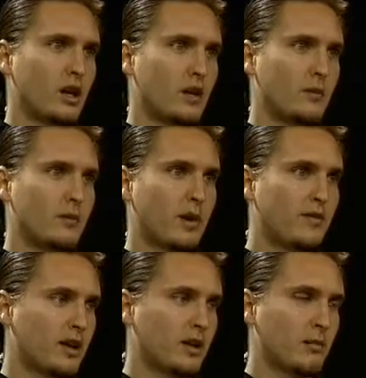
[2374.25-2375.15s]

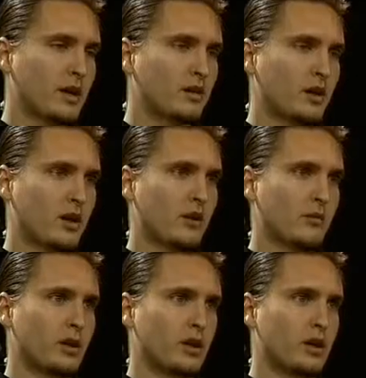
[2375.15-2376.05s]
By fining the Mexican
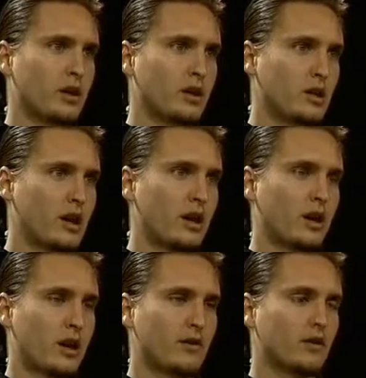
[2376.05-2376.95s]
government, you're
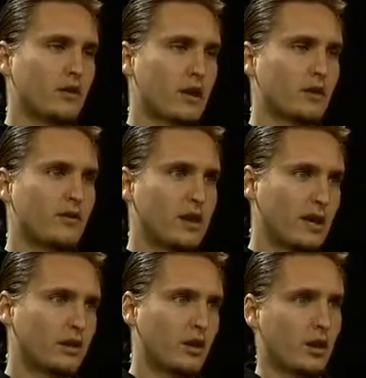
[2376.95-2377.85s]
not going to have a direct
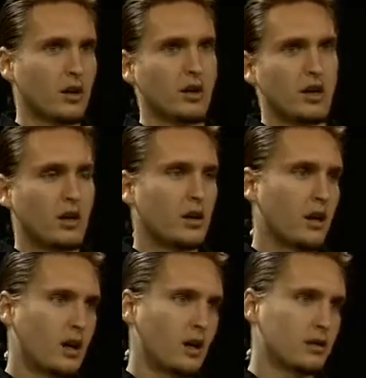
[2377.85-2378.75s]
effect on
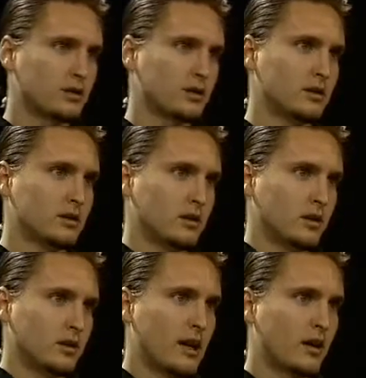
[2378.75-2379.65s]

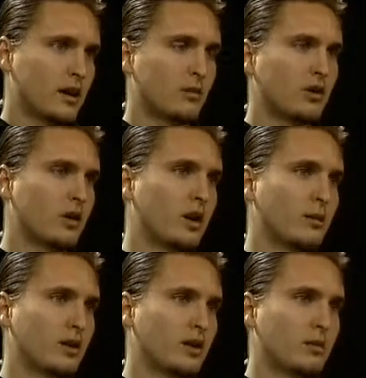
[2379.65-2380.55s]
a Dow chemical
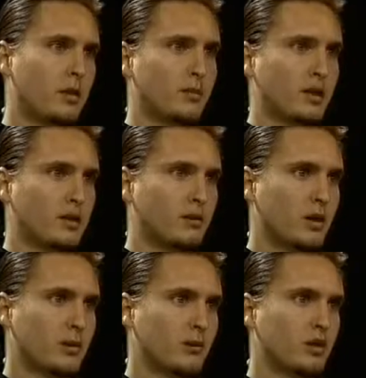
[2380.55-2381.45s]
company that's
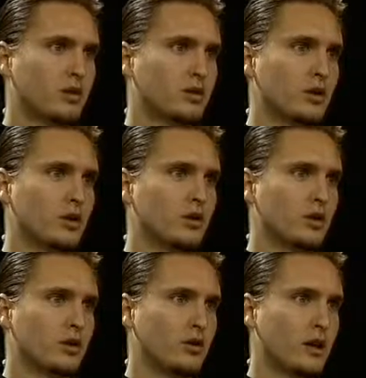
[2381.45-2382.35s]
pumping pollution
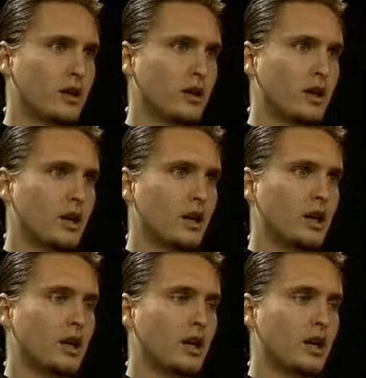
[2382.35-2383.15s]
into the Rio Grande.